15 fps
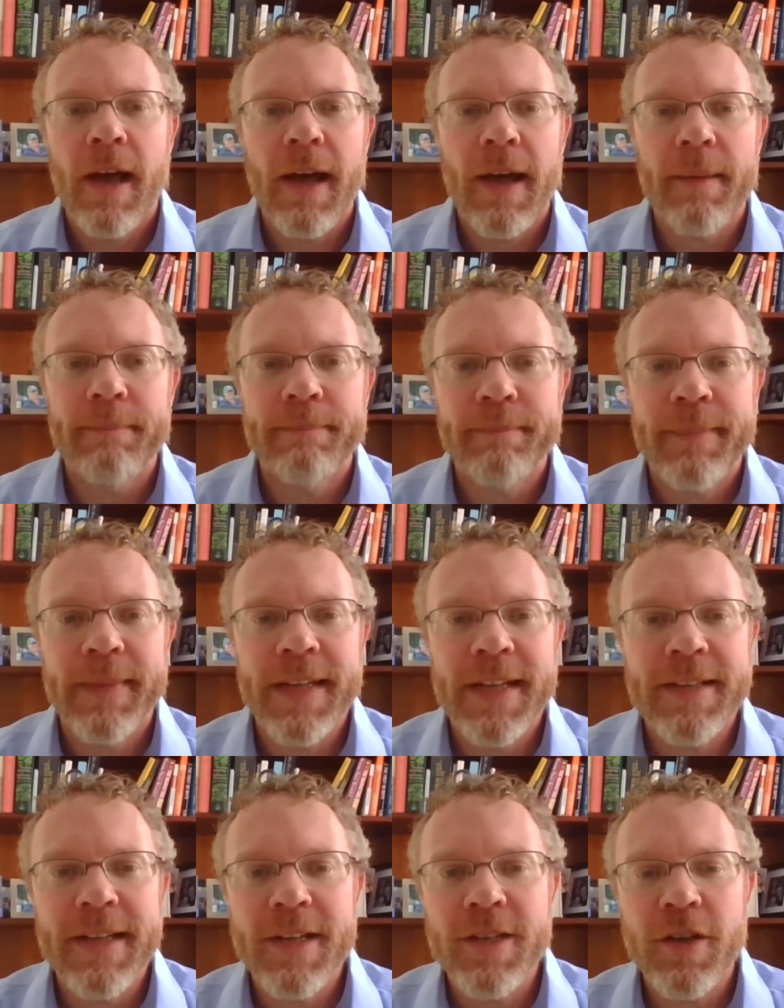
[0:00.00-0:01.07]
In
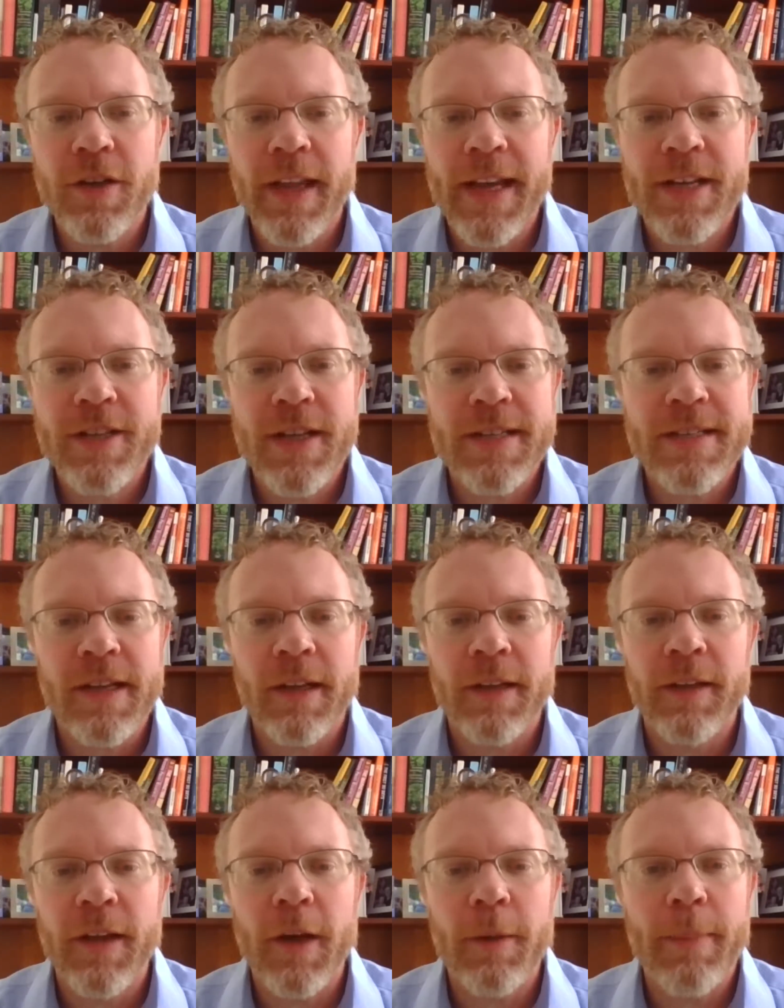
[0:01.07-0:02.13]
a digital age, it's a
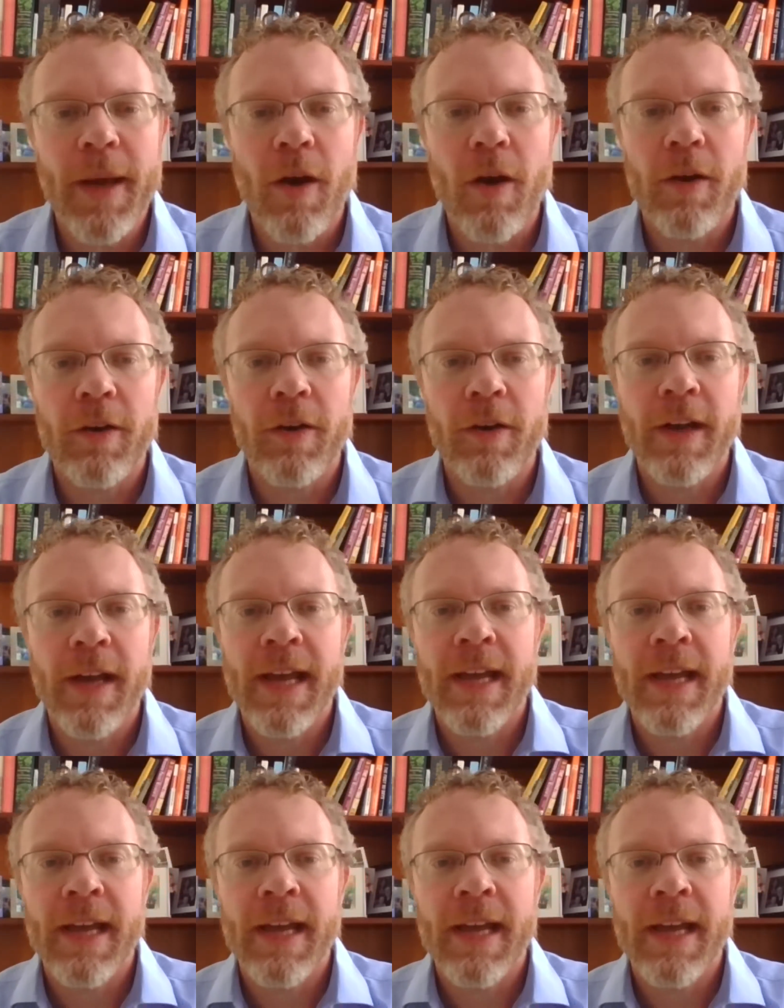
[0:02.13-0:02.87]
little bit harder,